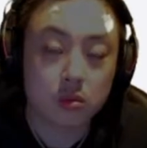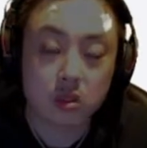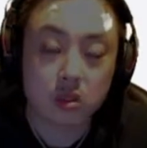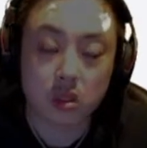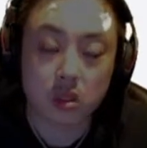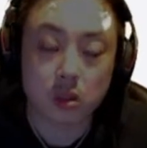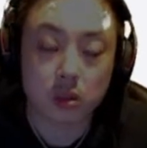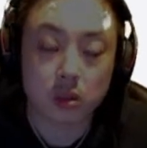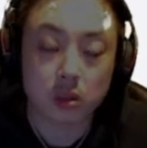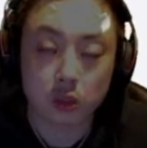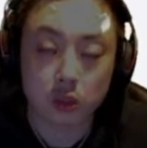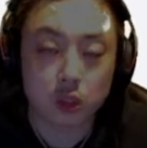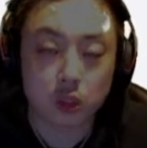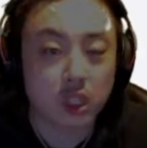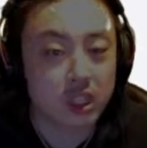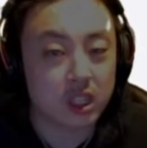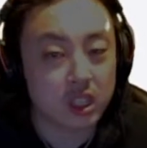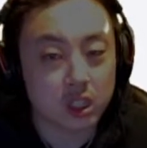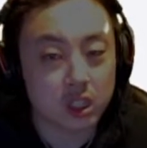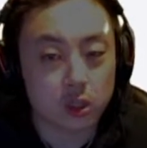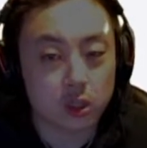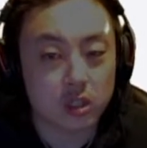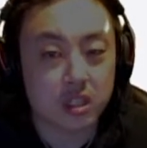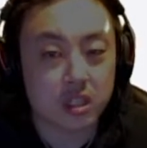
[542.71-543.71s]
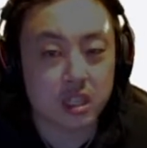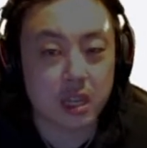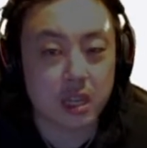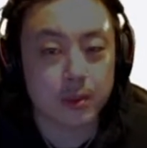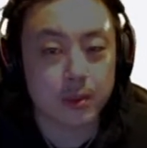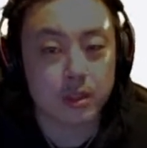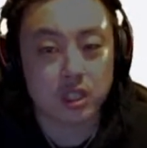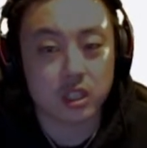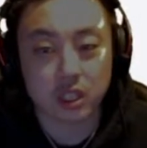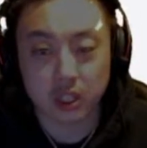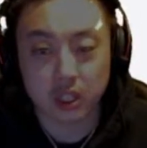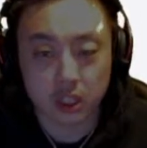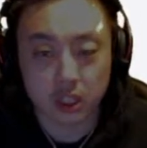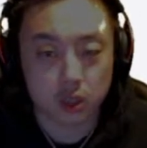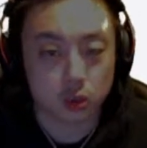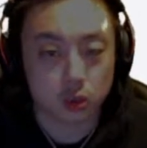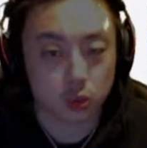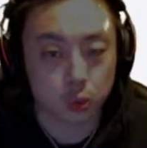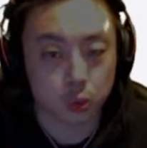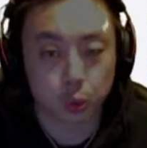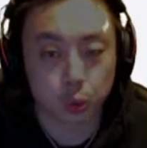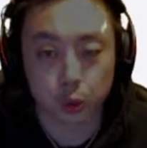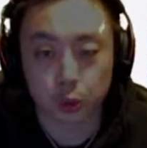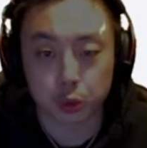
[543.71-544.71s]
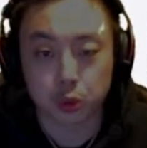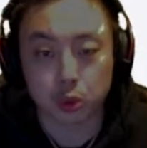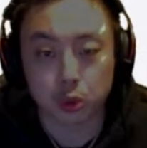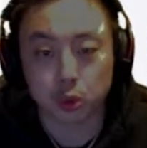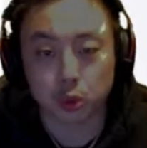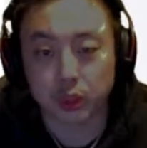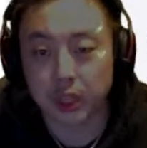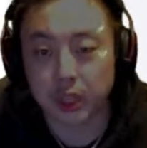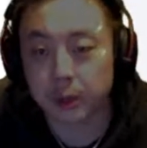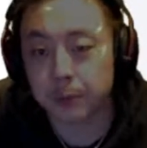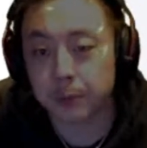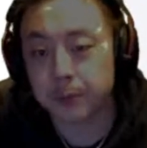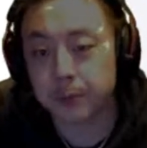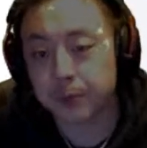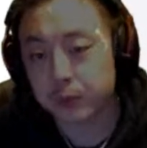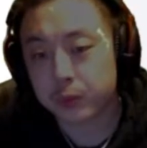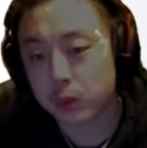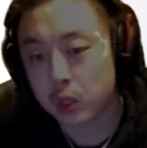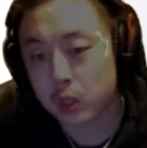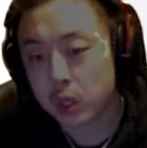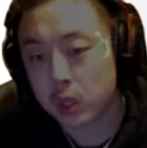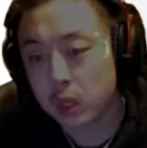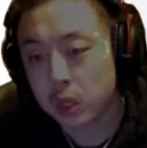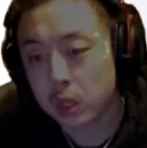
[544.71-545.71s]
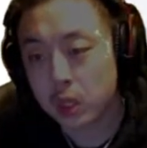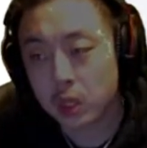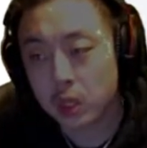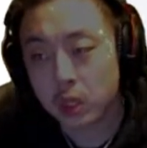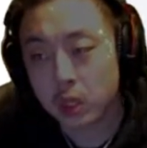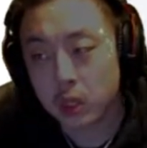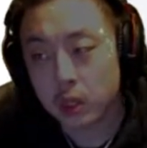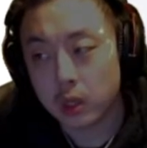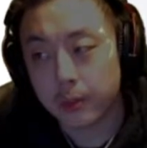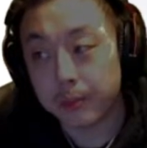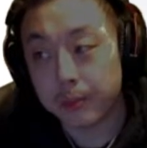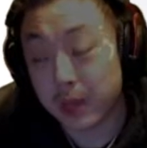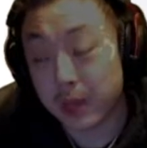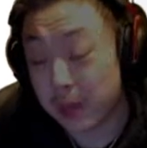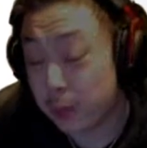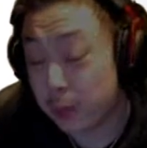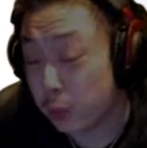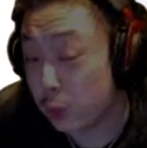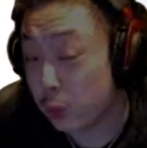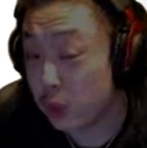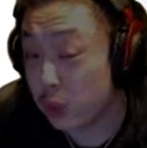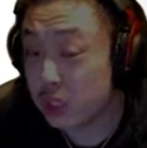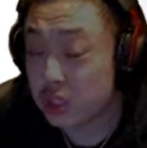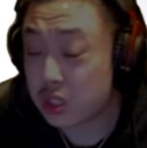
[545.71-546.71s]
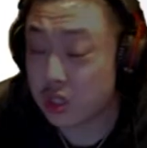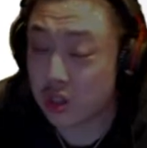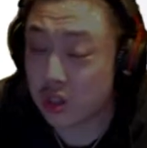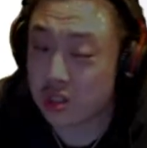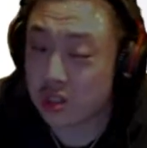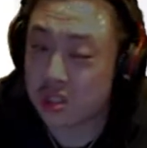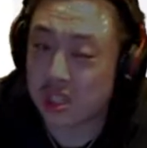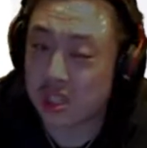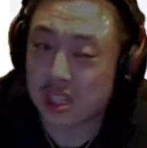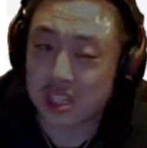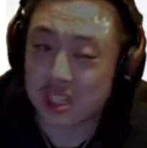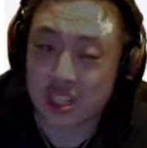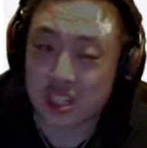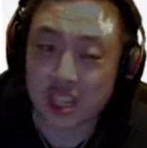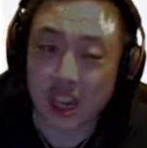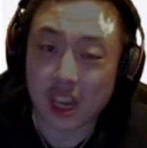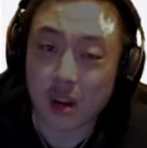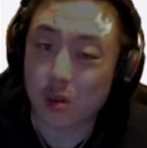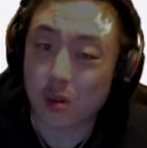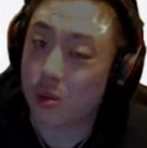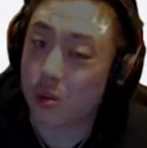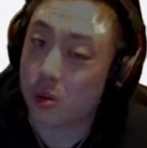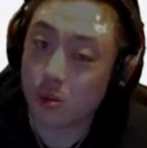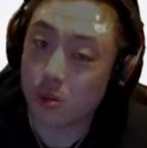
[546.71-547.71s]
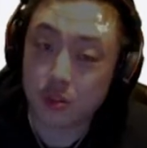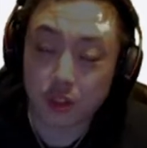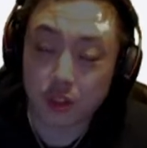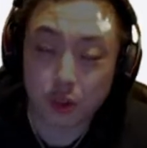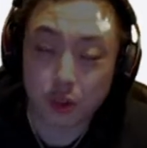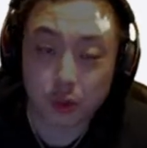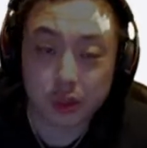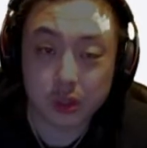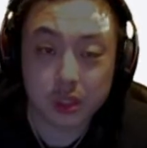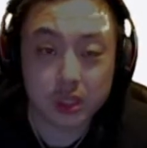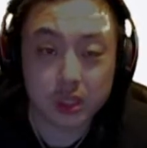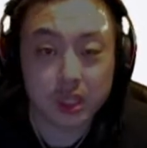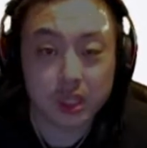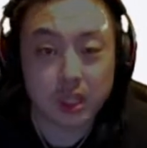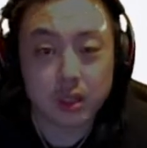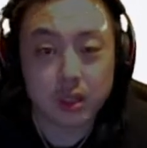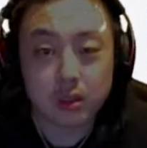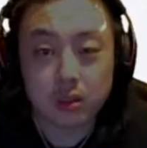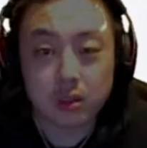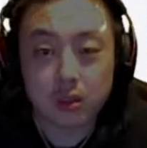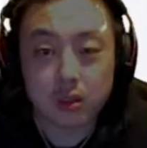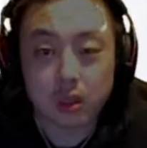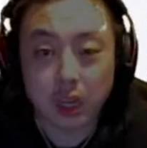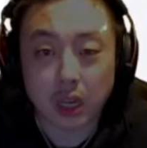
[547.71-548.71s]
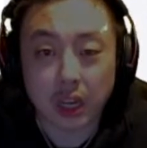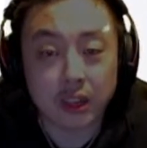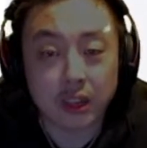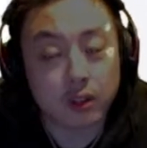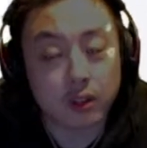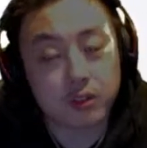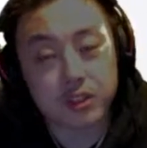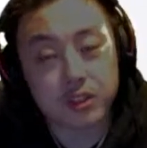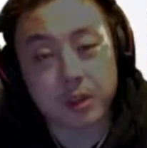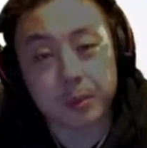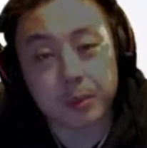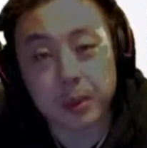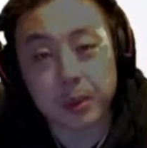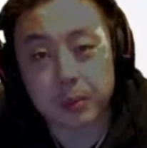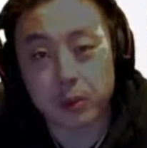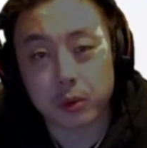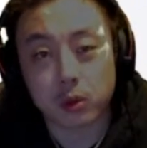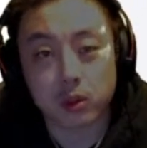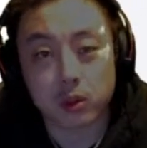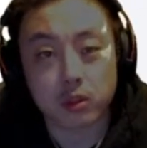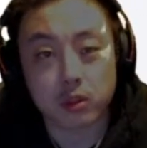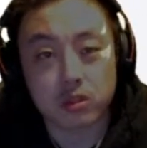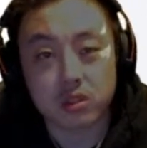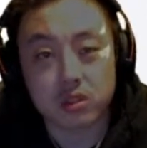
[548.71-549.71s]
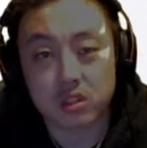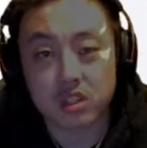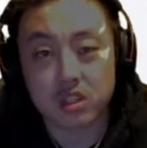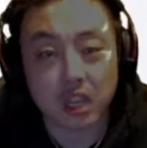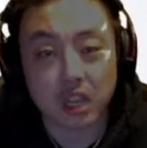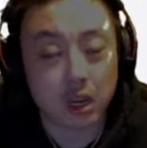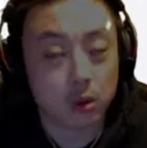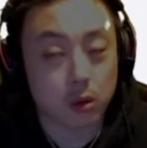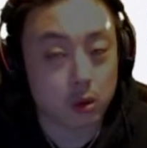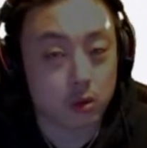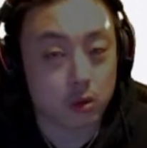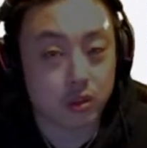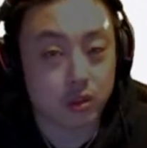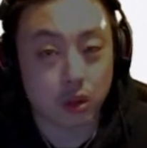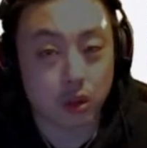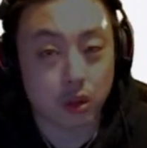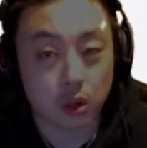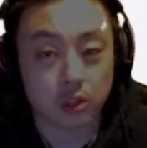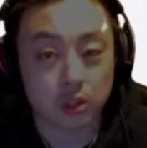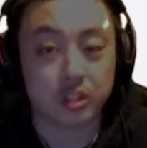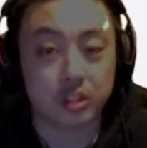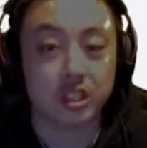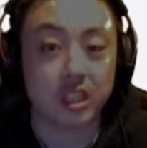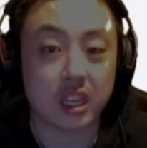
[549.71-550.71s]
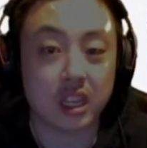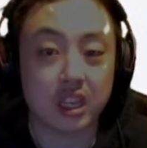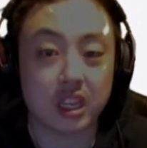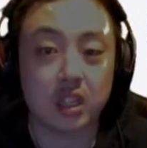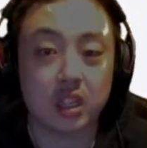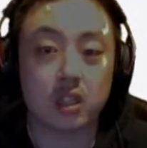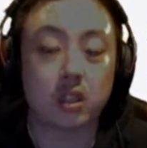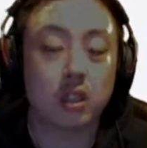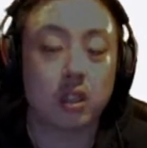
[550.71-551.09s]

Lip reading: So you get the increased damage and then reduce cooldown. Maybe we start seeing Shadow Rose in Arena again. I know some people are using Shadow Rose in RTA.